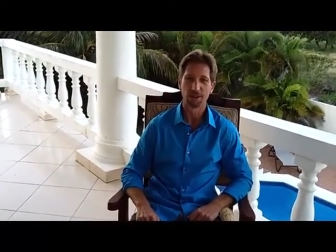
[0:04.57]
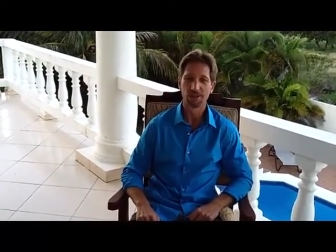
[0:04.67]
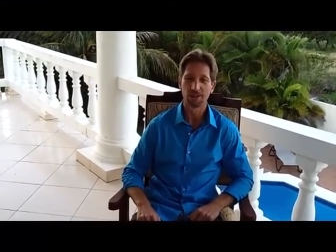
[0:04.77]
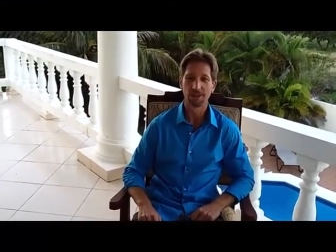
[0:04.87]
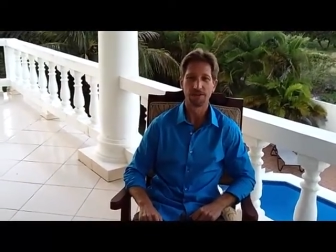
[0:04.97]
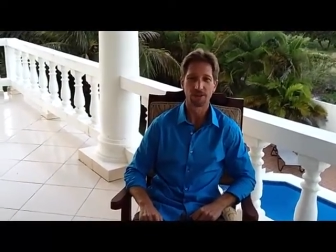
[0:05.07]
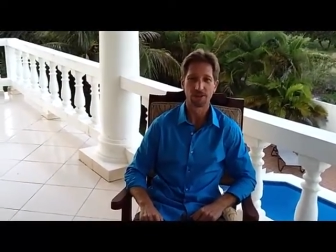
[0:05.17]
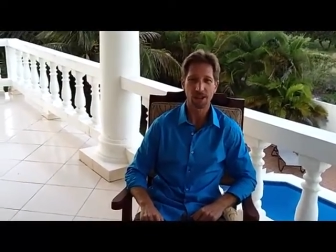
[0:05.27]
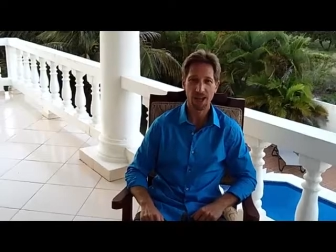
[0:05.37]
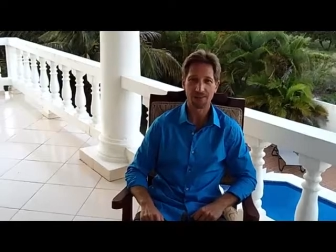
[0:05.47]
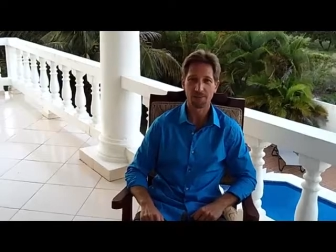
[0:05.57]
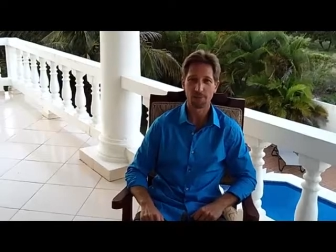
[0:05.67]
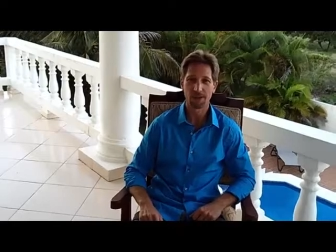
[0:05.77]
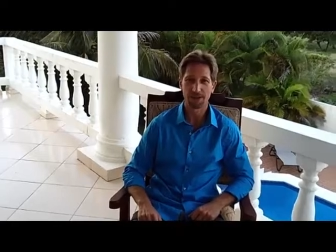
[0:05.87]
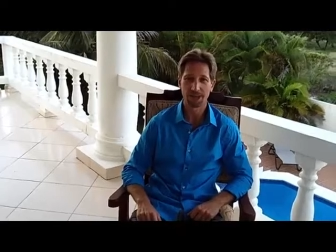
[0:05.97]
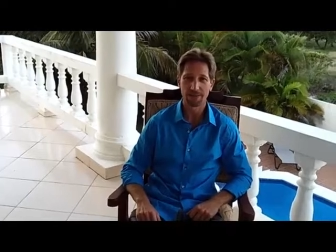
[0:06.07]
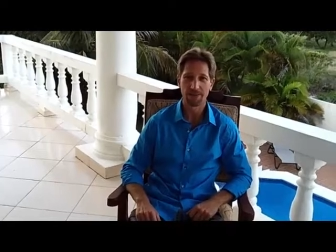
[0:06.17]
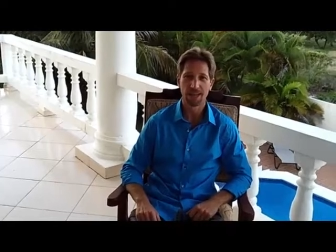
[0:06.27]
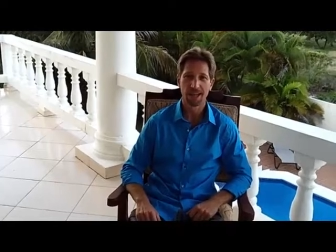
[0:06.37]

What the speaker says: Literally, the first half of my life,